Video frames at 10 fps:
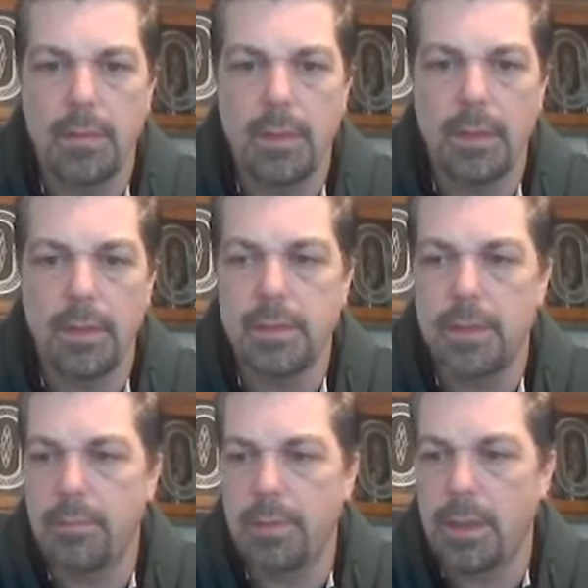Now let's
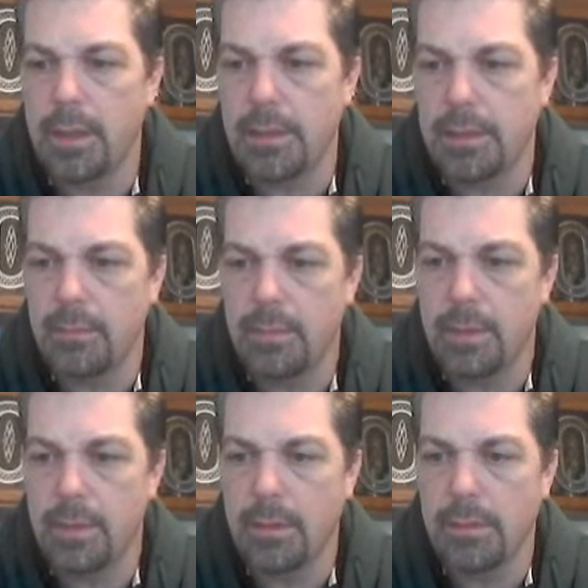hit play and see what
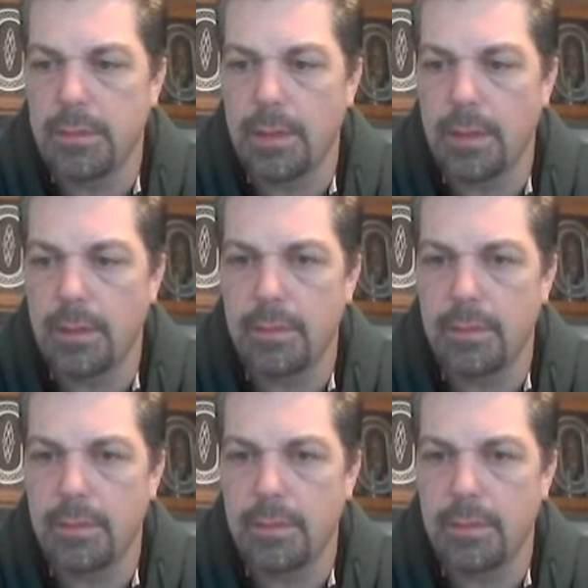it looks like.